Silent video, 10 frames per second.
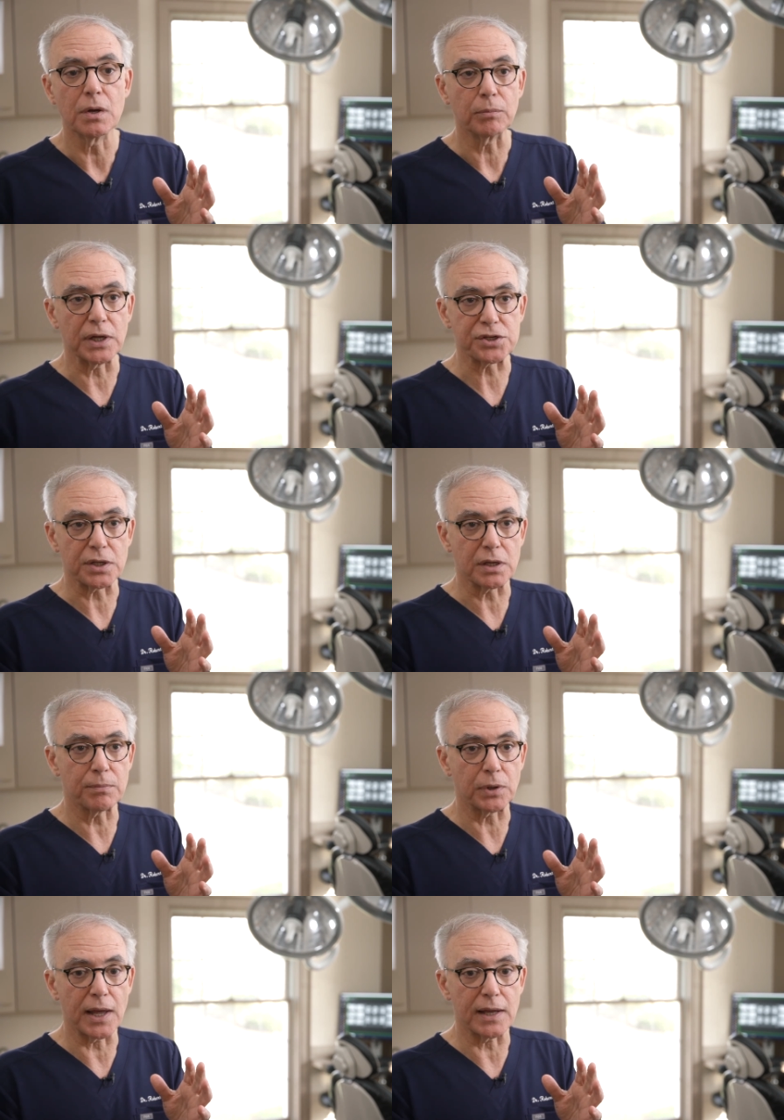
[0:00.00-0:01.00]
place the
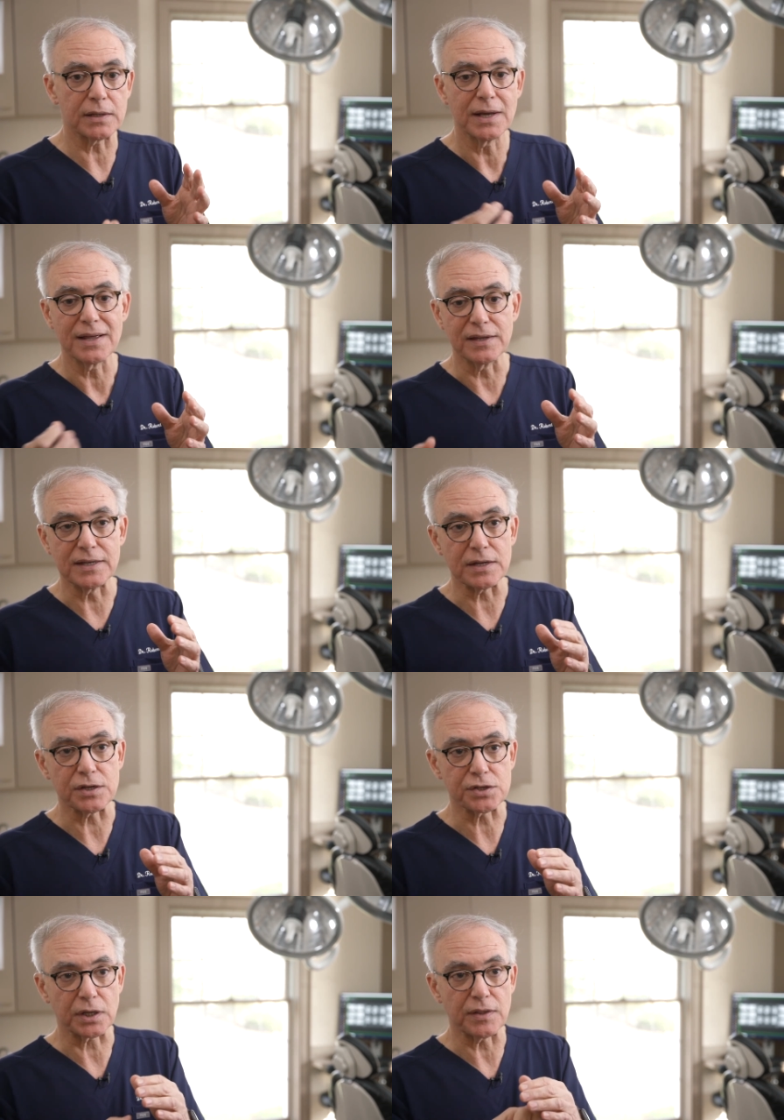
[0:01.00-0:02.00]
implant. The
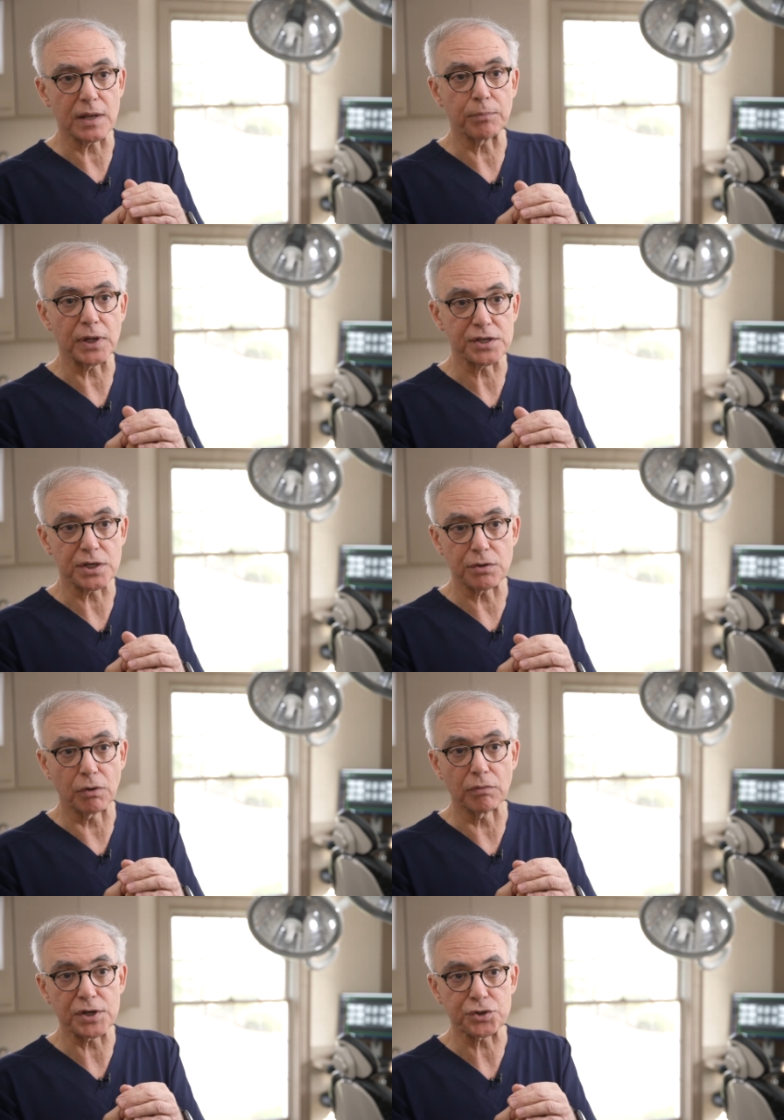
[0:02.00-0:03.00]
dentist can then place either
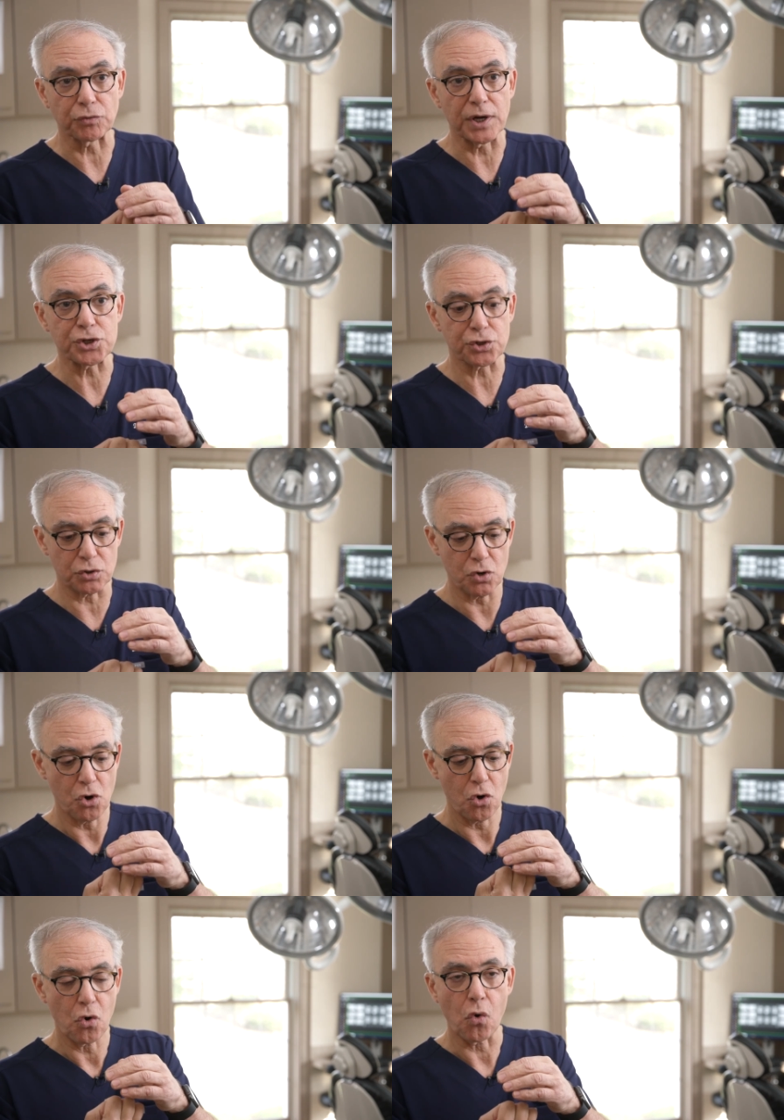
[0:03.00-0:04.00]
a restoration
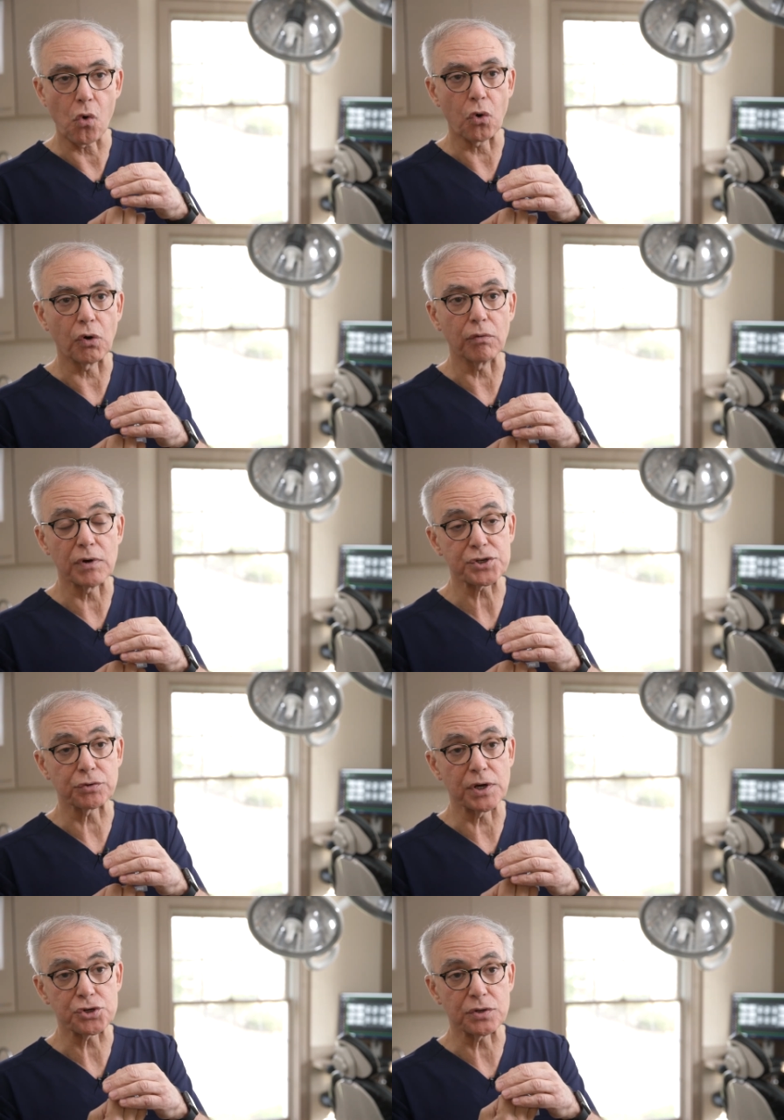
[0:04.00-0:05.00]
or a
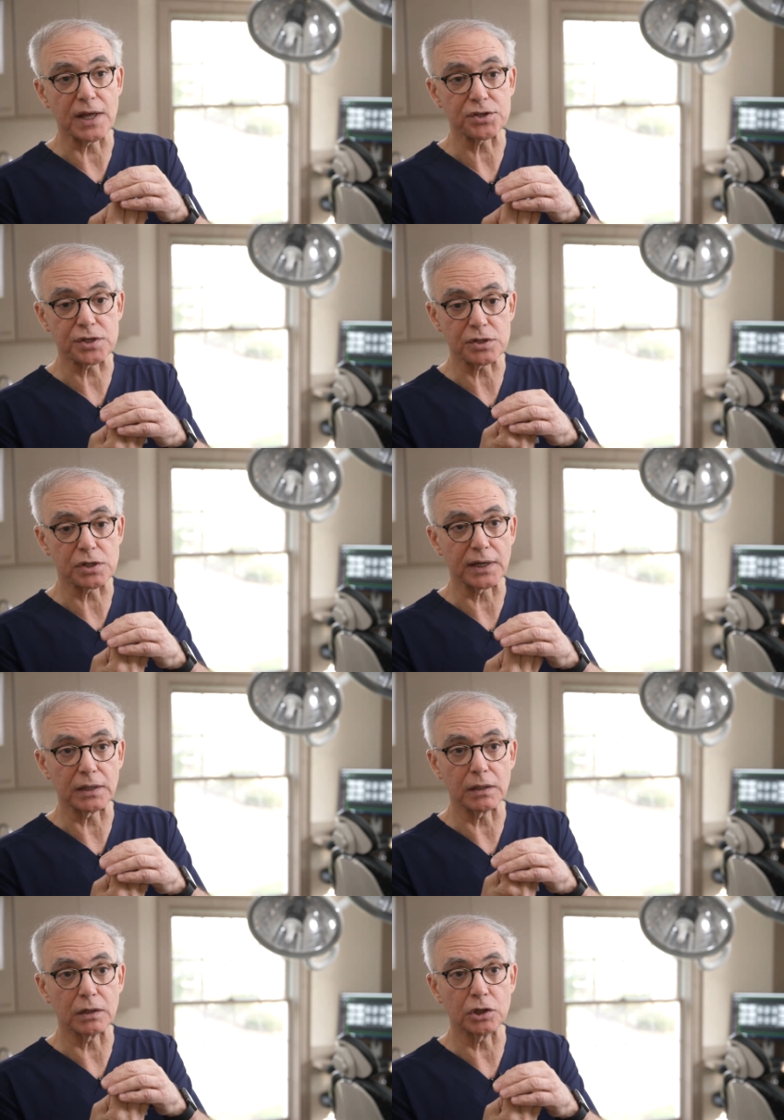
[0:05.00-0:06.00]
restoration that sits like
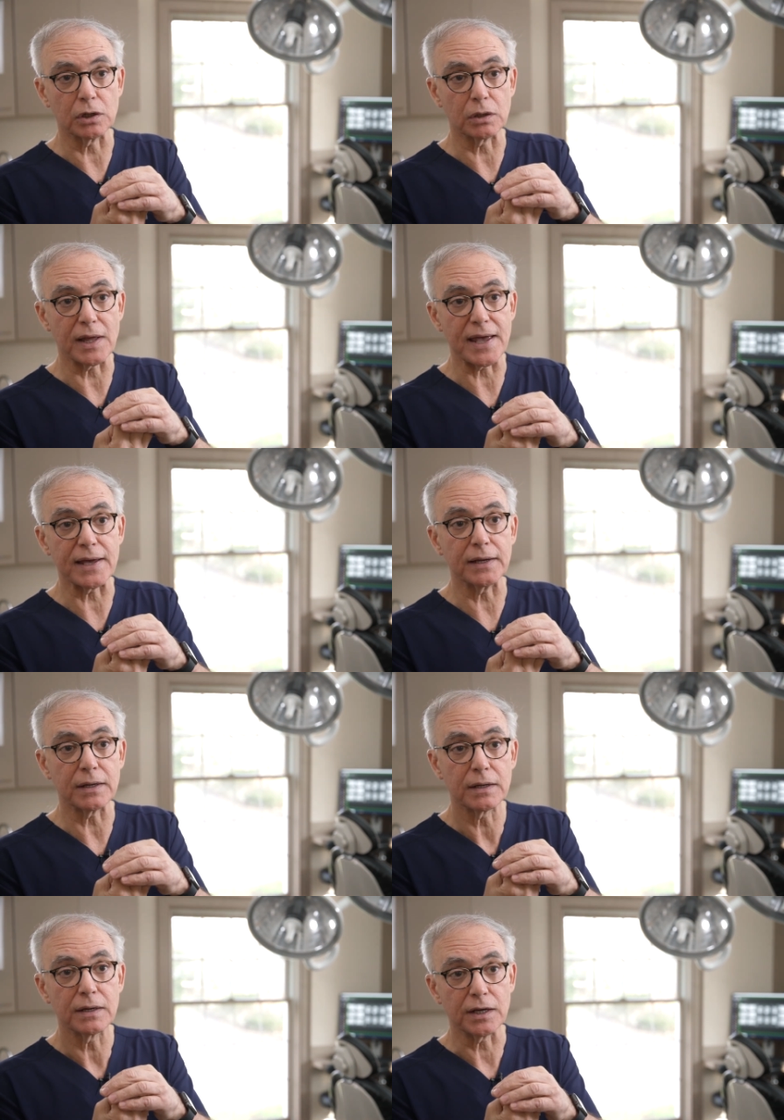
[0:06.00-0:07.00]
a little egg
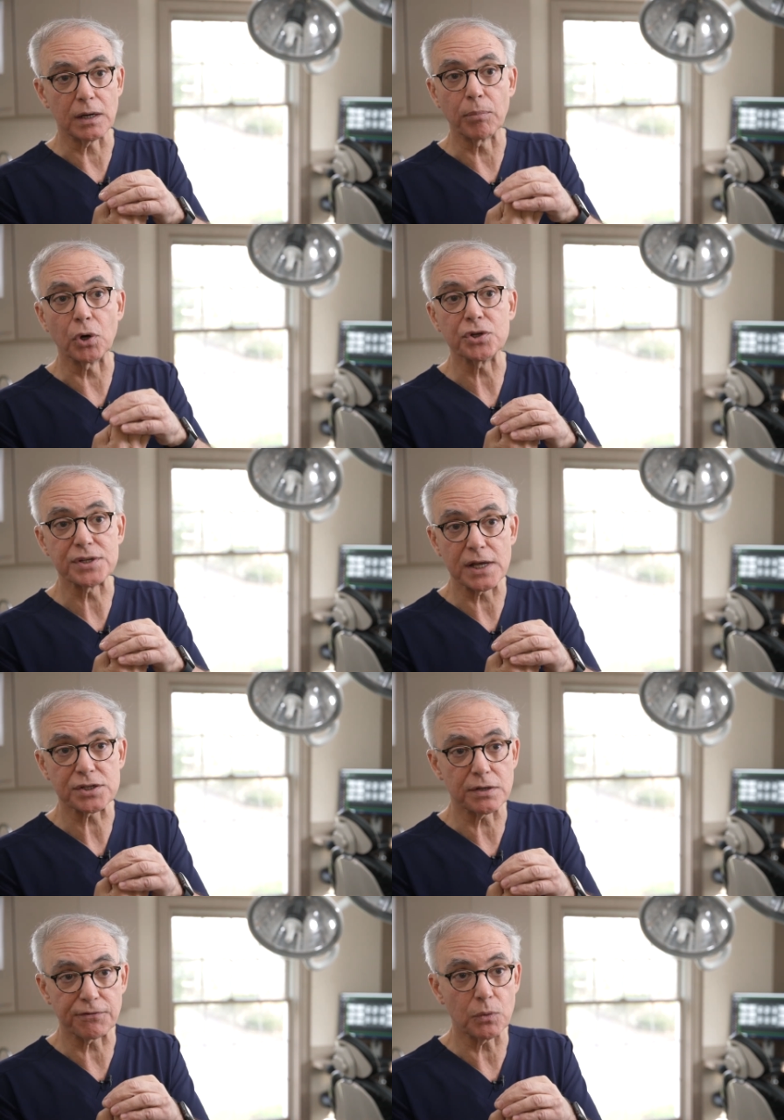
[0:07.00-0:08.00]
in a bird's
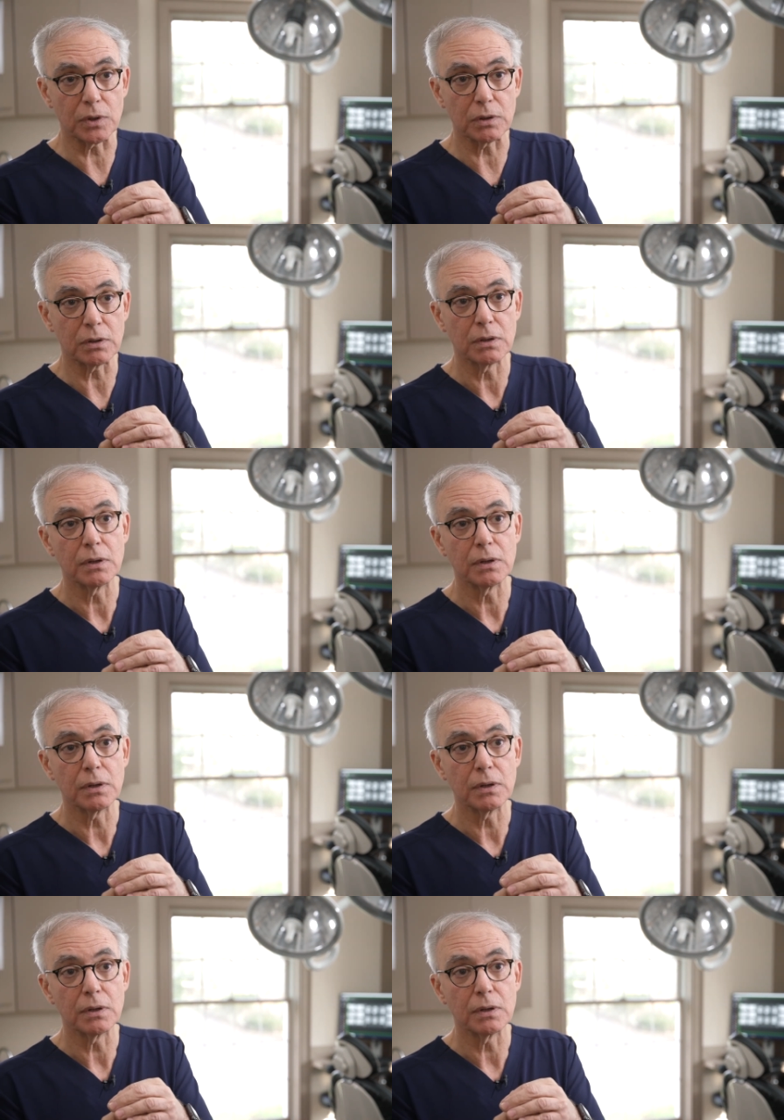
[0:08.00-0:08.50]
nest, if you will.